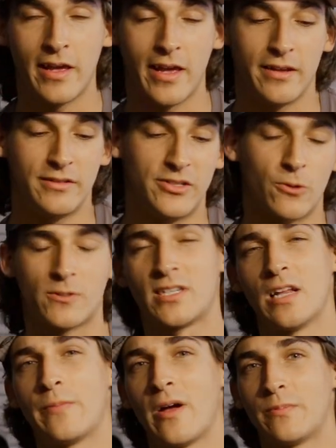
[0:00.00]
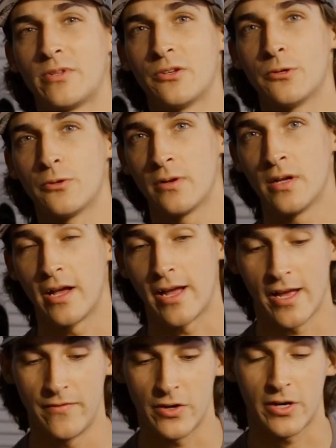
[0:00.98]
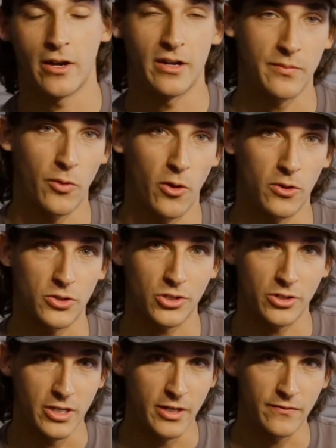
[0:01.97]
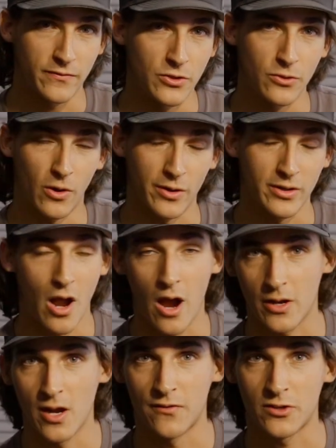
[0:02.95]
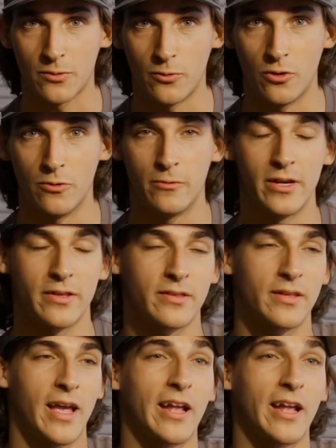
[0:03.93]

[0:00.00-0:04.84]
and don't step up to a heavier cutting polisher if you are not comfortable with